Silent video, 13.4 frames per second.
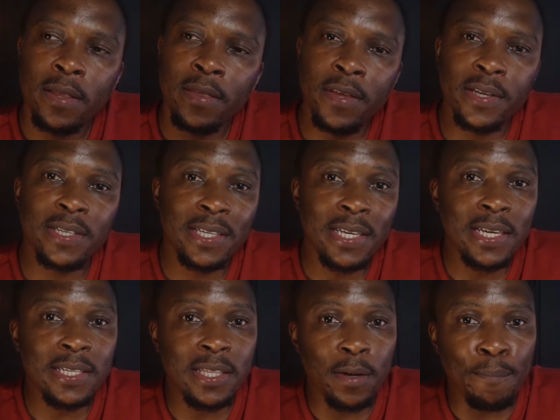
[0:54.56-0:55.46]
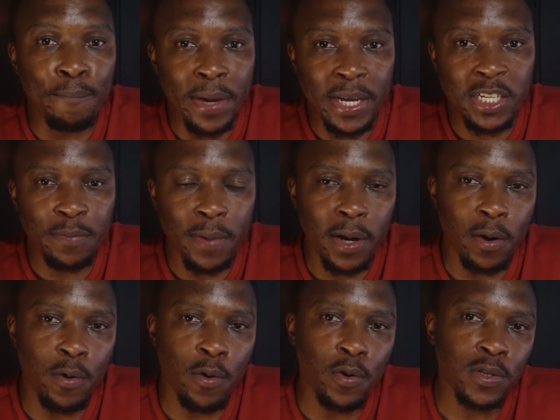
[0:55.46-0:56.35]
This is the
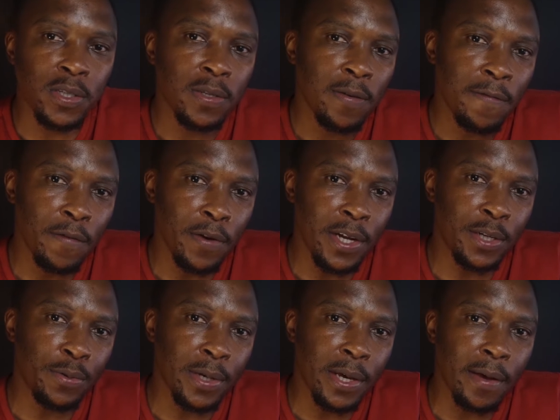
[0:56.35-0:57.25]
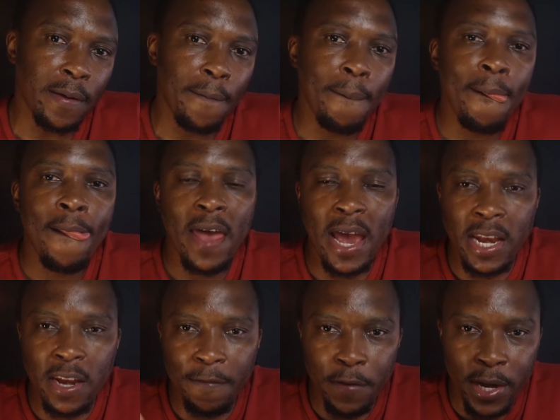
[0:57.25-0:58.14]
benchmark course for networking.
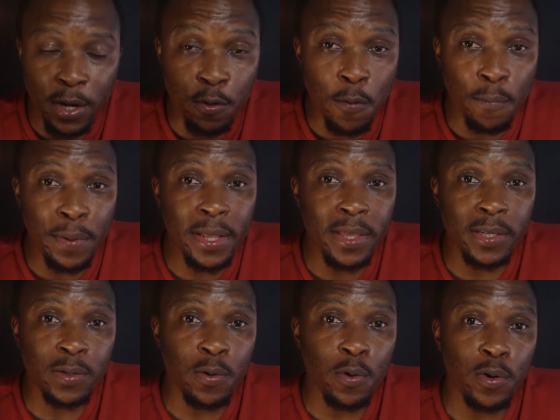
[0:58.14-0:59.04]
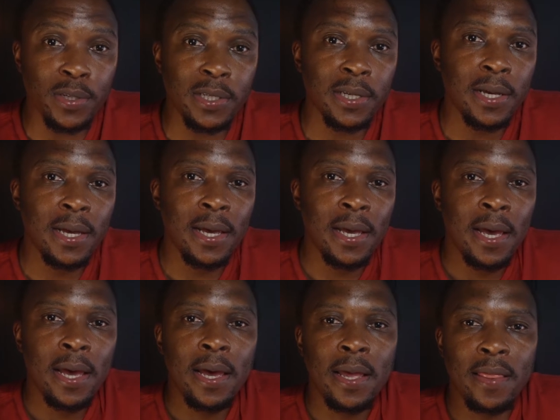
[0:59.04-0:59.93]
And if you can complete this course,
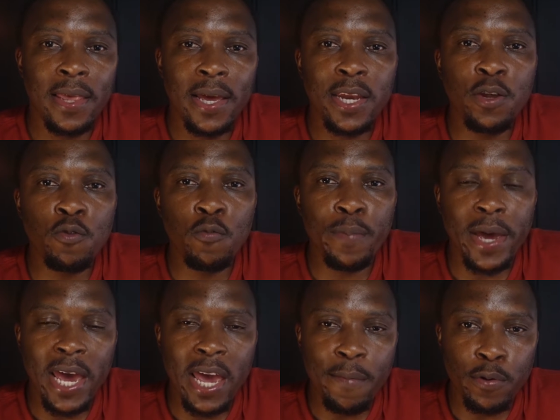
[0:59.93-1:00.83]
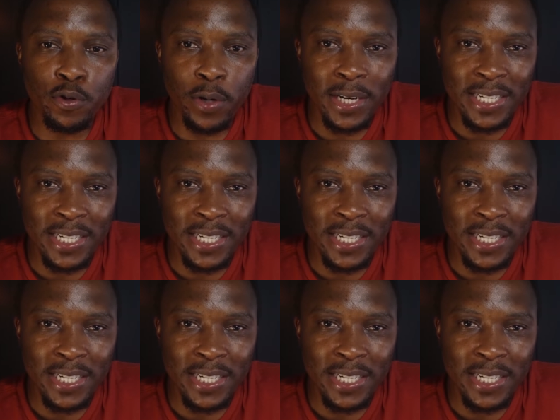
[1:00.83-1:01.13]
then you'll be able to